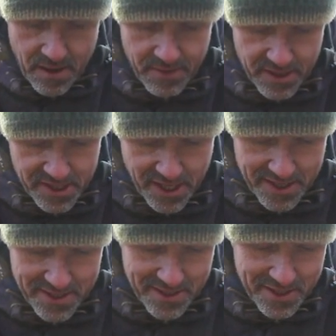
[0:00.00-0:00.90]
I'm going to tuck
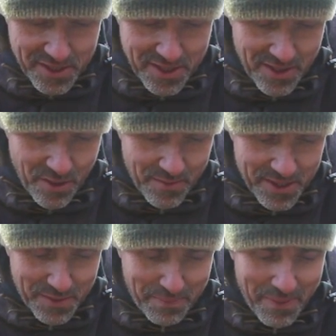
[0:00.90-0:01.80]
into this
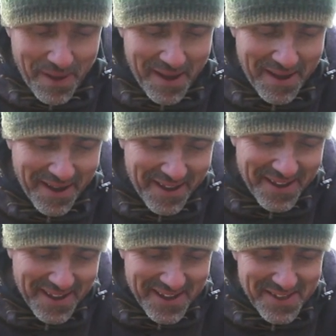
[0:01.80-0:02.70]
enormous
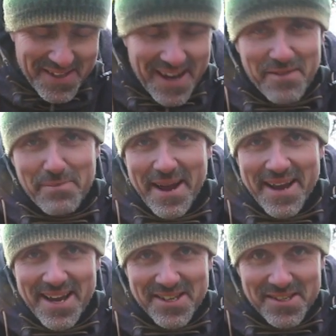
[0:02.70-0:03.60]
stack of
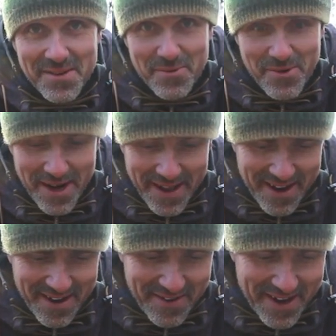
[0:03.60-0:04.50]
pancakes because I'm really
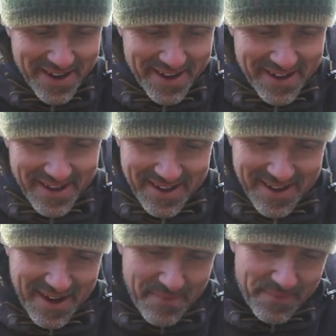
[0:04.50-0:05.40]
hungry.
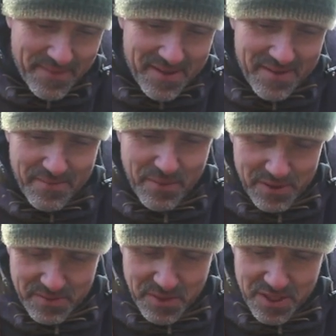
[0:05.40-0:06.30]
Um,
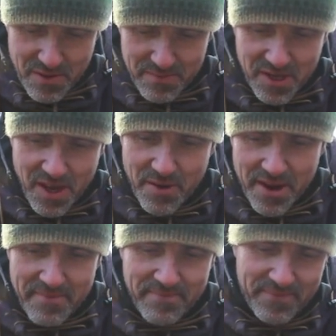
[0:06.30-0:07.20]
bought some syrup to go
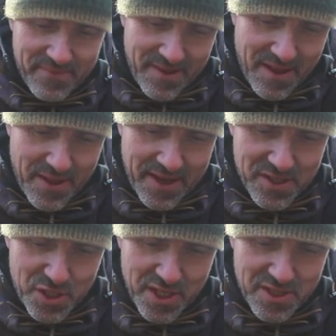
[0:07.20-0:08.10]
on it. I think
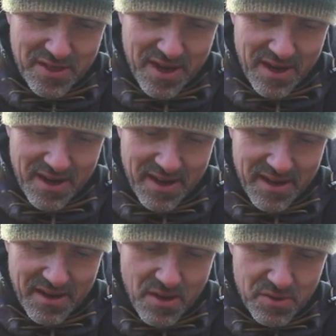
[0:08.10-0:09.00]
it's just kind of like
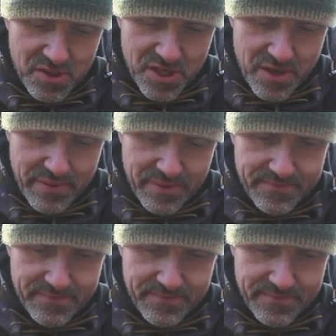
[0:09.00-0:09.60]
a golden syrup,